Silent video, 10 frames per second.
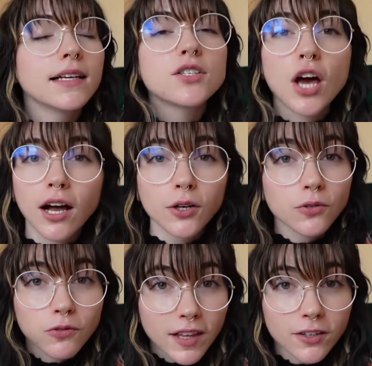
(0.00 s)

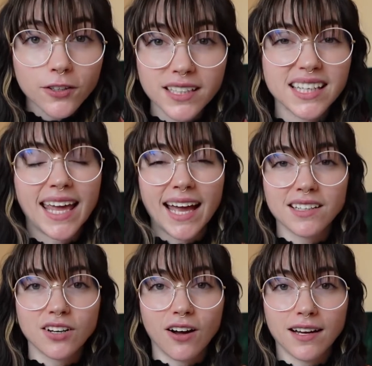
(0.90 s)
tug literally
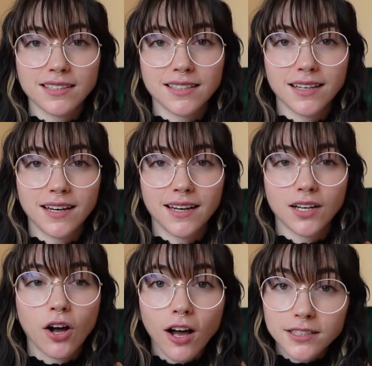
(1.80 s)
cannot
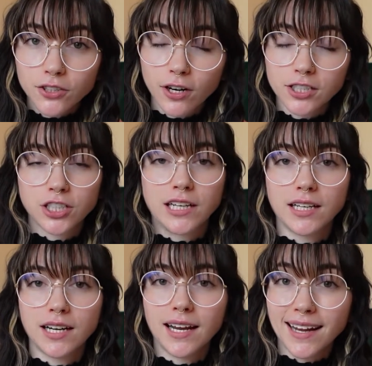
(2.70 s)
cause
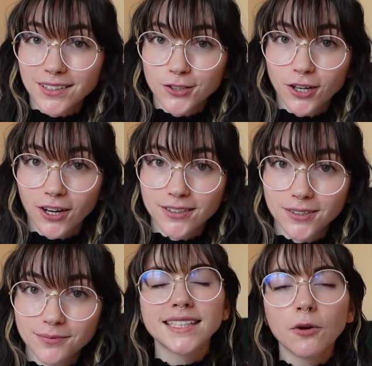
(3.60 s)
aggression in your dog.
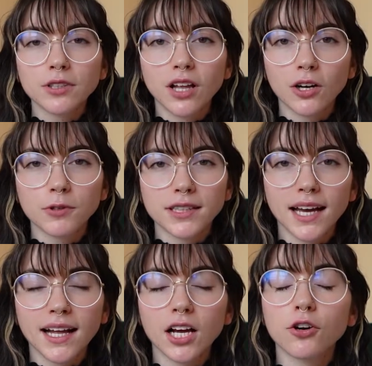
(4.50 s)
Now, along with
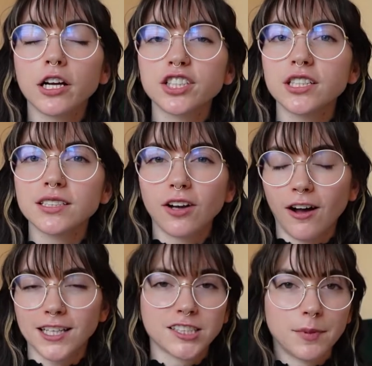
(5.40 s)
that, aggression is
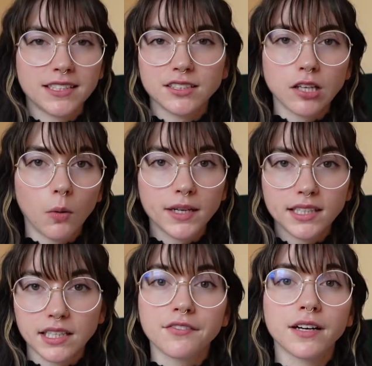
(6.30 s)
caused by so many
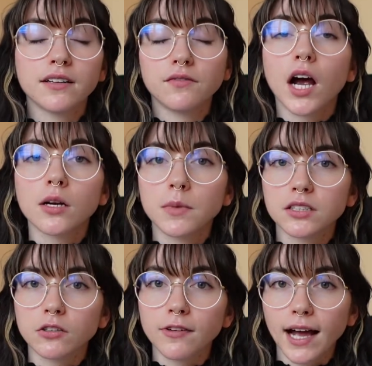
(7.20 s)
different
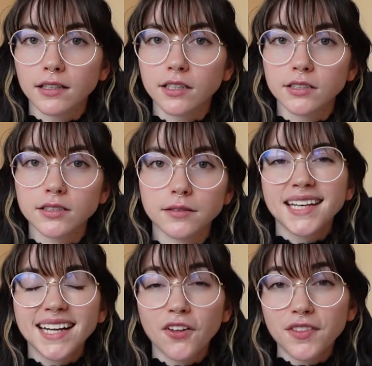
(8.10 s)
environmental factors.
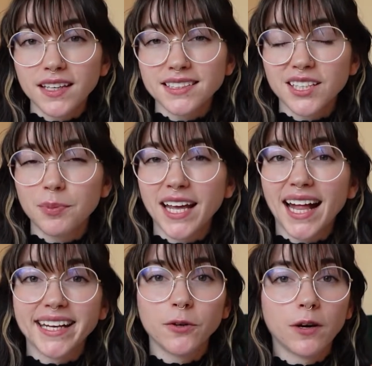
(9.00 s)
Now, these could be
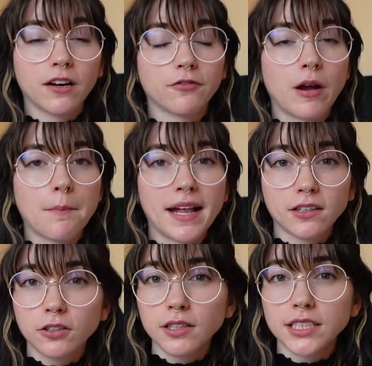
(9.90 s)
anywhere from
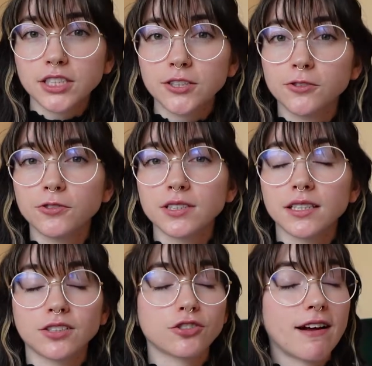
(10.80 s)
medical
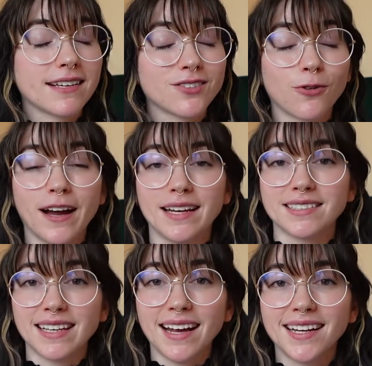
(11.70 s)
issues, stress or
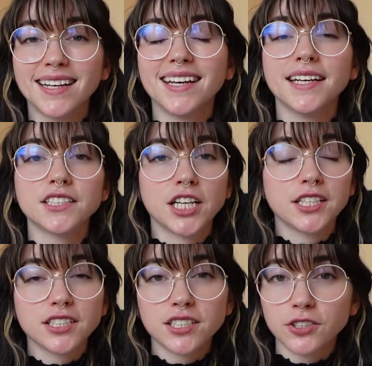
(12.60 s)
anxiety,
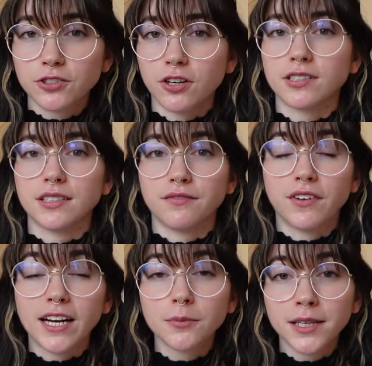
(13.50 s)
changes in your dog's
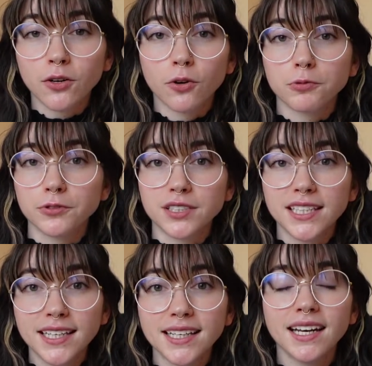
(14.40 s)
environment or
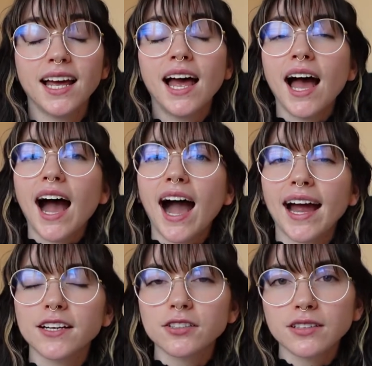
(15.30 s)
routine,
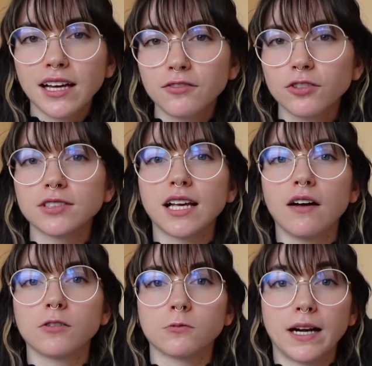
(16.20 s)
higher levels
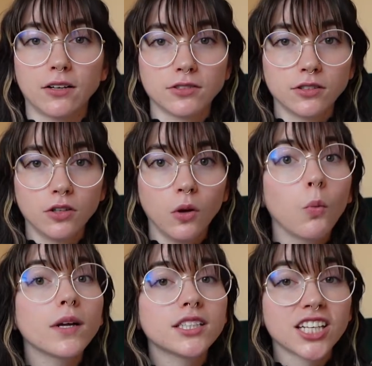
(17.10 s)
of arousal,
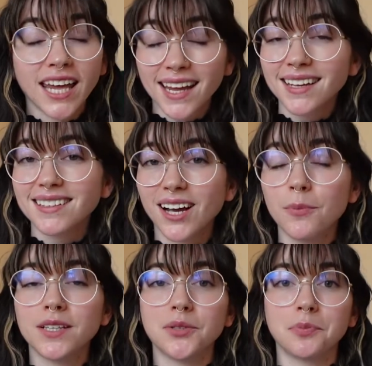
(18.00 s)
which can
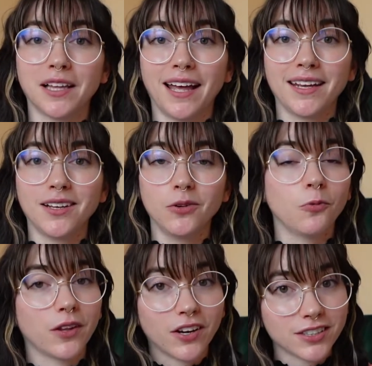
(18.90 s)
come into play
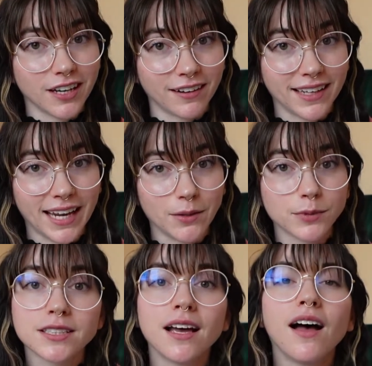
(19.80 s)
with our tug
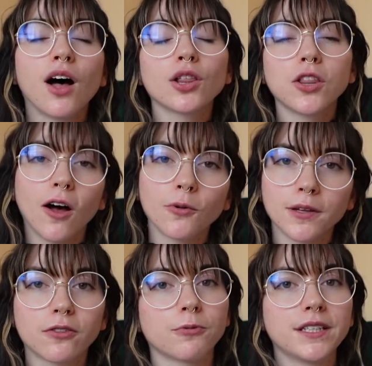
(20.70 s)
games, along
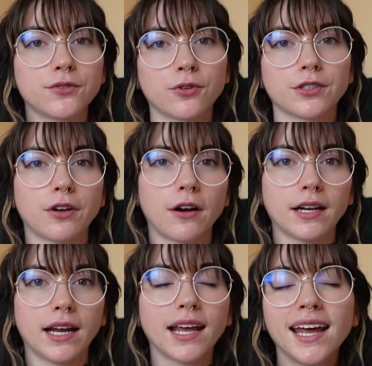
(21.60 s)
with resource
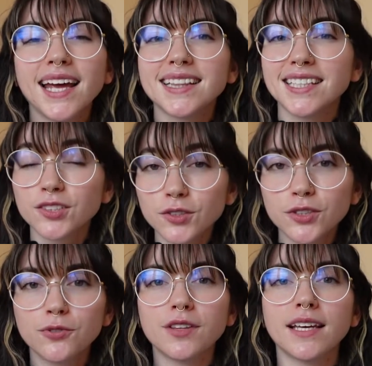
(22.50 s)
guarding. These are
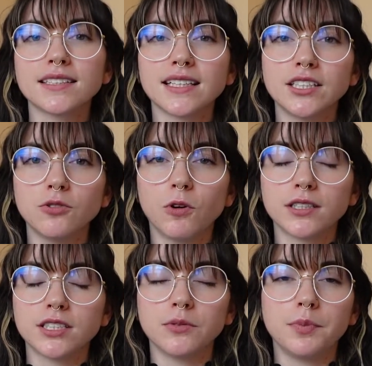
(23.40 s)
two things that you
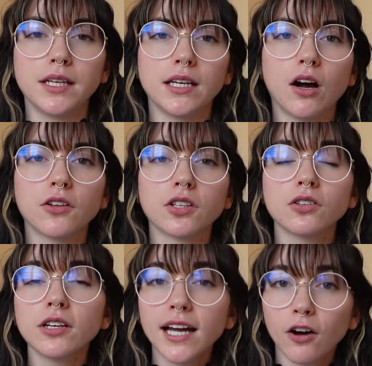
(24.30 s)
want to be on the
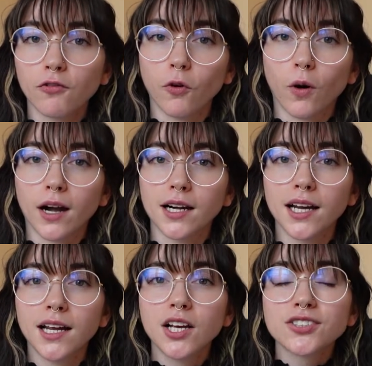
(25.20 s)
lookout for
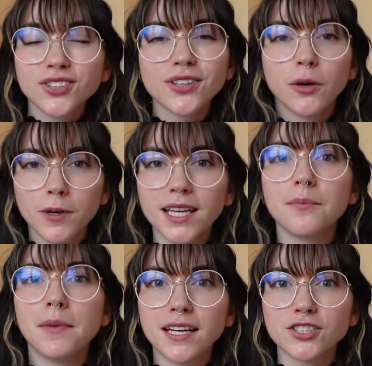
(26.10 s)
so that we
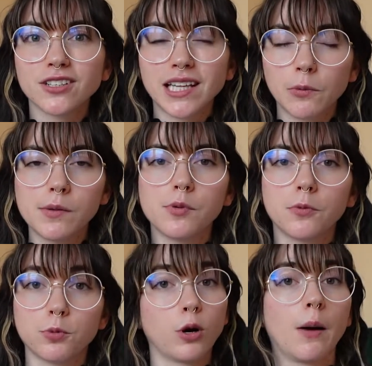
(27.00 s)
can make sure that we
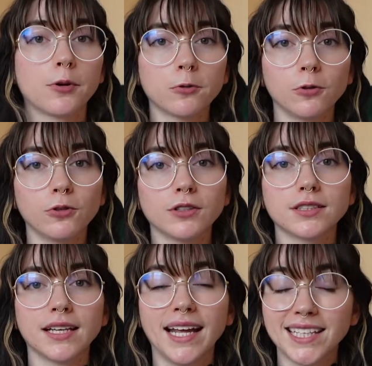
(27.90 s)
put proper
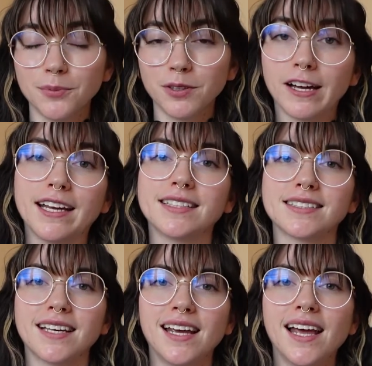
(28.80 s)
rules into
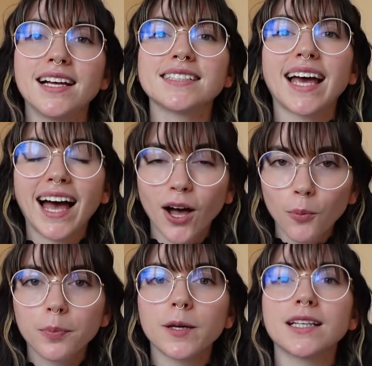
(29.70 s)
place to help